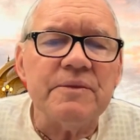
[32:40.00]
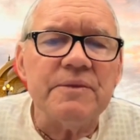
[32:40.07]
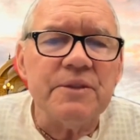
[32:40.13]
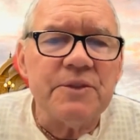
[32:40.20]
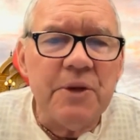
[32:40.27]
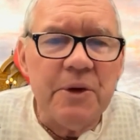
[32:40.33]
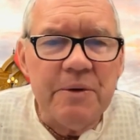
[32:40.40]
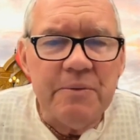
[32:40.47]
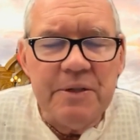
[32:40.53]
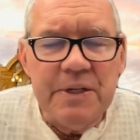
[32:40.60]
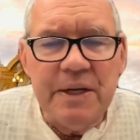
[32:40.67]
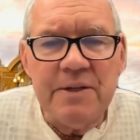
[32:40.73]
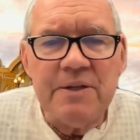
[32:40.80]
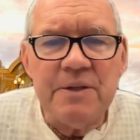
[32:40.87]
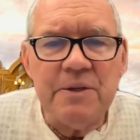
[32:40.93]

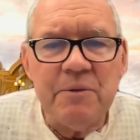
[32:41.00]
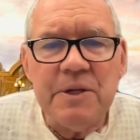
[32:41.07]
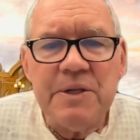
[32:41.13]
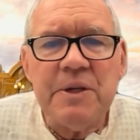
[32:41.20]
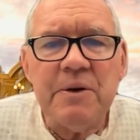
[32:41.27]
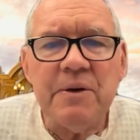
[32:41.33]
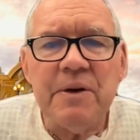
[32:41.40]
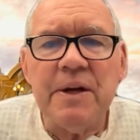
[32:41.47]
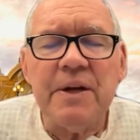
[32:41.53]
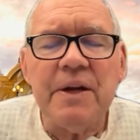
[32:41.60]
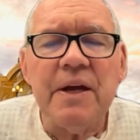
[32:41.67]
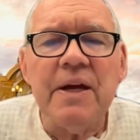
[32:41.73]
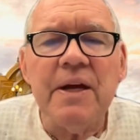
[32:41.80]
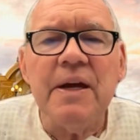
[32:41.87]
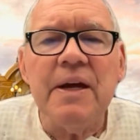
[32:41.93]
circumstances in which they're in,
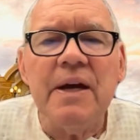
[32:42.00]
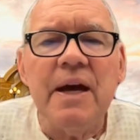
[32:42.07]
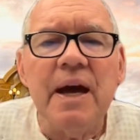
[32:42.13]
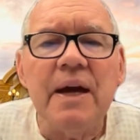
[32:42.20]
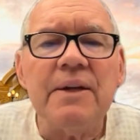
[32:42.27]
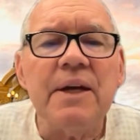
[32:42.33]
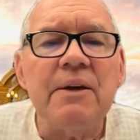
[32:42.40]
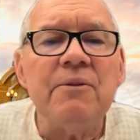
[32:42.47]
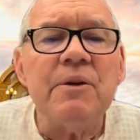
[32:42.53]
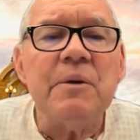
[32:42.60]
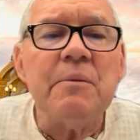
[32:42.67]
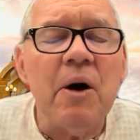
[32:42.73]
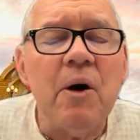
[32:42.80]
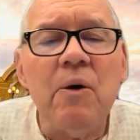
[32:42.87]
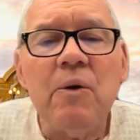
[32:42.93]
and giving
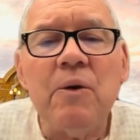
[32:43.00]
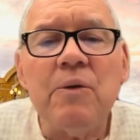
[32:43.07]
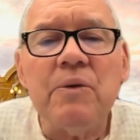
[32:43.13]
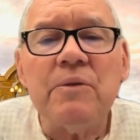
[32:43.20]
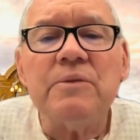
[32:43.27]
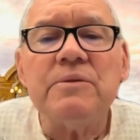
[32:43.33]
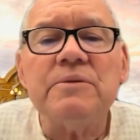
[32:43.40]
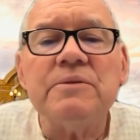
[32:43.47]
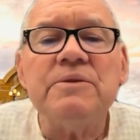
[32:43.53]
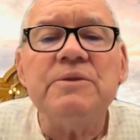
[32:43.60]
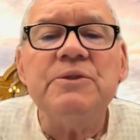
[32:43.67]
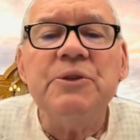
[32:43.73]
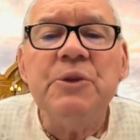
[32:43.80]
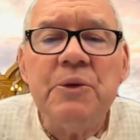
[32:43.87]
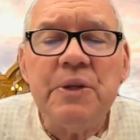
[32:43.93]
them a whole
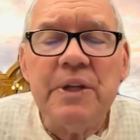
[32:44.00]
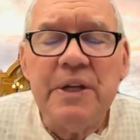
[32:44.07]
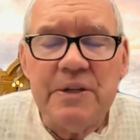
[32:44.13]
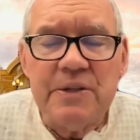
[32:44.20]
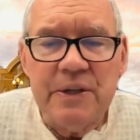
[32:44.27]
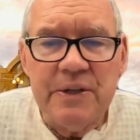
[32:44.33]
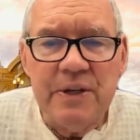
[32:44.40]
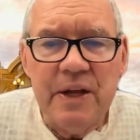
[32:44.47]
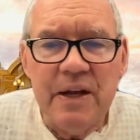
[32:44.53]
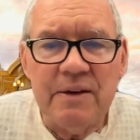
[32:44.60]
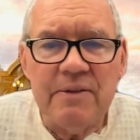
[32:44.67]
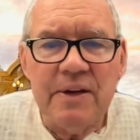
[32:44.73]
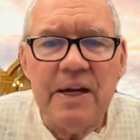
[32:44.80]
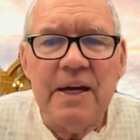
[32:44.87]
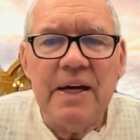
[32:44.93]
new lease on
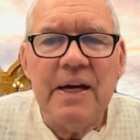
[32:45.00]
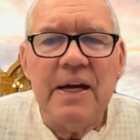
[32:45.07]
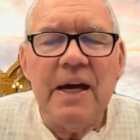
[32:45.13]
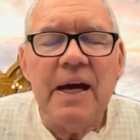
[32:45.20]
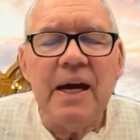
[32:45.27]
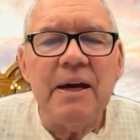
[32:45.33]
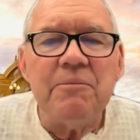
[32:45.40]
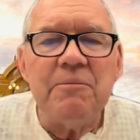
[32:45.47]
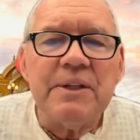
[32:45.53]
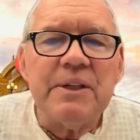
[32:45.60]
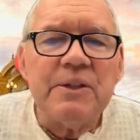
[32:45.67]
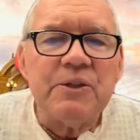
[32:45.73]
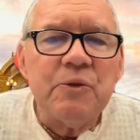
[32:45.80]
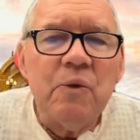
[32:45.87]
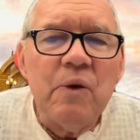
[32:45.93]
life. But
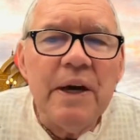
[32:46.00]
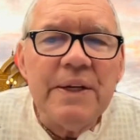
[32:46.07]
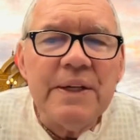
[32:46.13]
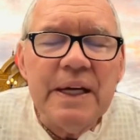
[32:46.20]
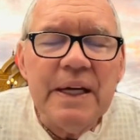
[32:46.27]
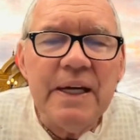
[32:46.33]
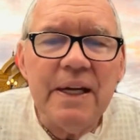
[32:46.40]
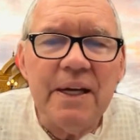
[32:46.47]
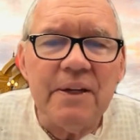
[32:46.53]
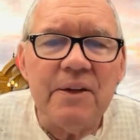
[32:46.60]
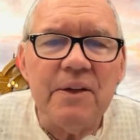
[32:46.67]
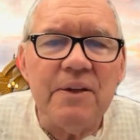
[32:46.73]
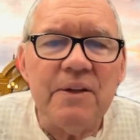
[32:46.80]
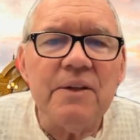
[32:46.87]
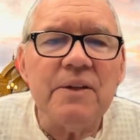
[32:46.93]
this one kid,
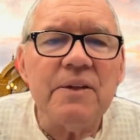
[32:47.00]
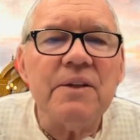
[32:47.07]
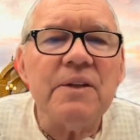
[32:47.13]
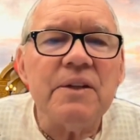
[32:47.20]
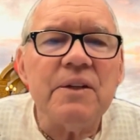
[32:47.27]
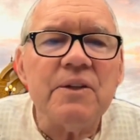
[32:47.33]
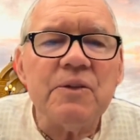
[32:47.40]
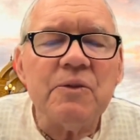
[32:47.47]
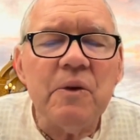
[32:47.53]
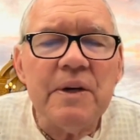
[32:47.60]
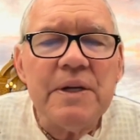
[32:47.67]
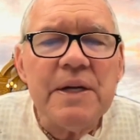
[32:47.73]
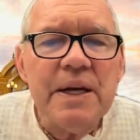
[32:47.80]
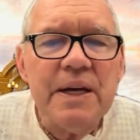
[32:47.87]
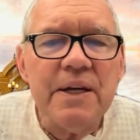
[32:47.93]

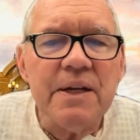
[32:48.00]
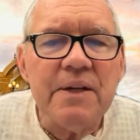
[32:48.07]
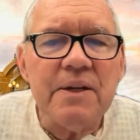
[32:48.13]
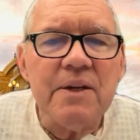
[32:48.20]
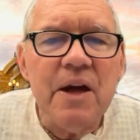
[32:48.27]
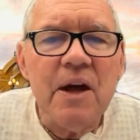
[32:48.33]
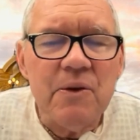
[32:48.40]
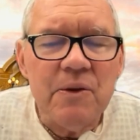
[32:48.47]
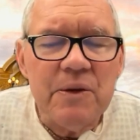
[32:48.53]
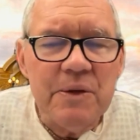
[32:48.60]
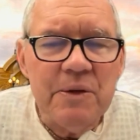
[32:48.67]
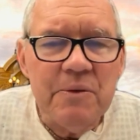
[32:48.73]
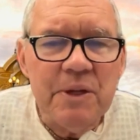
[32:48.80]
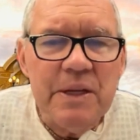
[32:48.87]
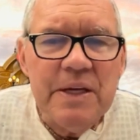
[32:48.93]
not only
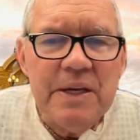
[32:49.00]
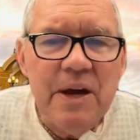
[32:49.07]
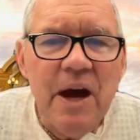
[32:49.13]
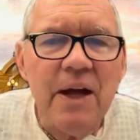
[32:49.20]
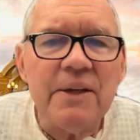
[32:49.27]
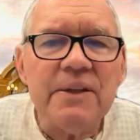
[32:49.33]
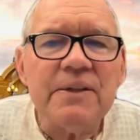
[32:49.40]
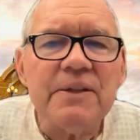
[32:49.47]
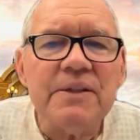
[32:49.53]
will he not